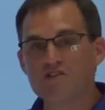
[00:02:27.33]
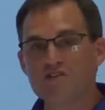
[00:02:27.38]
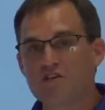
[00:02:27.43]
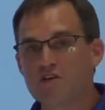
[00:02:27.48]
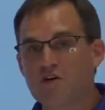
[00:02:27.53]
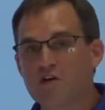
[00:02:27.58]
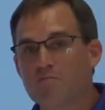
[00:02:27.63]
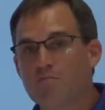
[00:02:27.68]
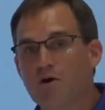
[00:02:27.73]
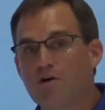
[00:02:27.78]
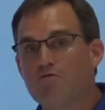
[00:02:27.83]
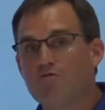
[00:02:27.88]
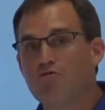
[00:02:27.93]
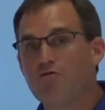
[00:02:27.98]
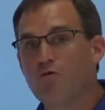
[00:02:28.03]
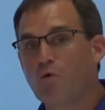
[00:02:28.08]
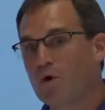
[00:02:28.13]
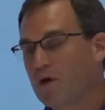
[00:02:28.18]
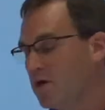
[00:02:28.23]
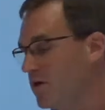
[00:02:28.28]
centered about
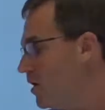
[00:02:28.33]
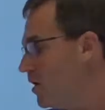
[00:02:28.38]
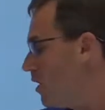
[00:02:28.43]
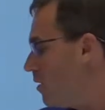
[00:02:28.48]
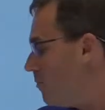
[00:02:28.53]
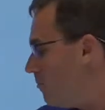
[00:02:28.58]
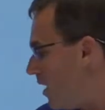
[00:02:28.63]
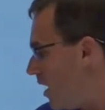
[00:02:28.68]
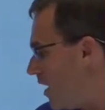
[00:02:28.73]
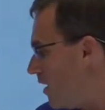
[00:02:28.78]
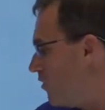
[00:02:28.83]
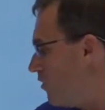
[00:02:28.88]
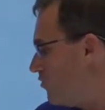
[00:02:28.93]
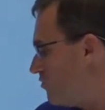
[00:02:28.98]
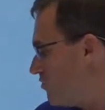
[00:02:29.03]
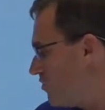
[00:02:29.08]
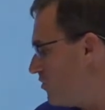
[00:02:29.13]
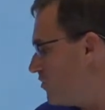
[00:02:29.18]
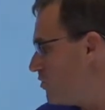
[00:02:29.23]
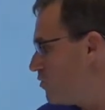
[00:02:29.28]
40
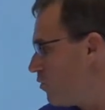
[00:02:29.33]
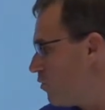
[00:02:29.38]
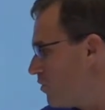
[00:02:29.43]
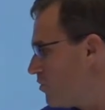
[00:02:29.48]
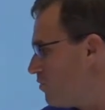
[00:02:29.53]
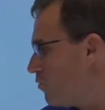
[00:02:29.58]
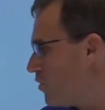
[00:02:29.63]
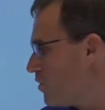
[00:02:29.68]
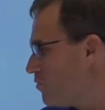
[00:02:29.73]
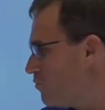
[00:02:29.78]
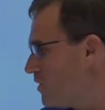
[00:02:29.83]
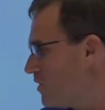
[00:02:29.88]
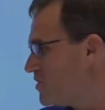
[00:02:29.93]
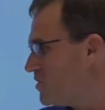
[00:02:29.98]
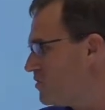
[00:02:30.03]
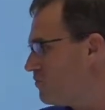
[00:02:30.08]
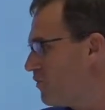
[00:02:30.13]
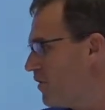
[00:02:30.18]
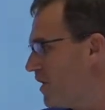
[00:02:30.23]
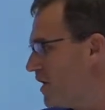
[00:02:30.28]
miles to the north
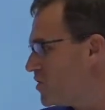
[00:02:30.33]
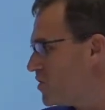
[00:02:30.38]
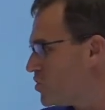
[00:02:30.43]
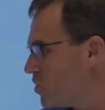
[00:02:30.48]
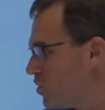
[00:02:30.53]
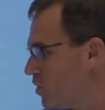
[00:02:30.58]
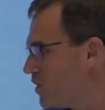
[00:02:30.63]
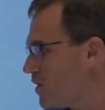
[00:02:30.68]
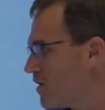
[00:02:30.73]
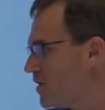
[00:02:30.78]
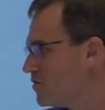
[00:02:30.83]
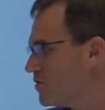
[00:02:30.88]
northwest of Grand Turk.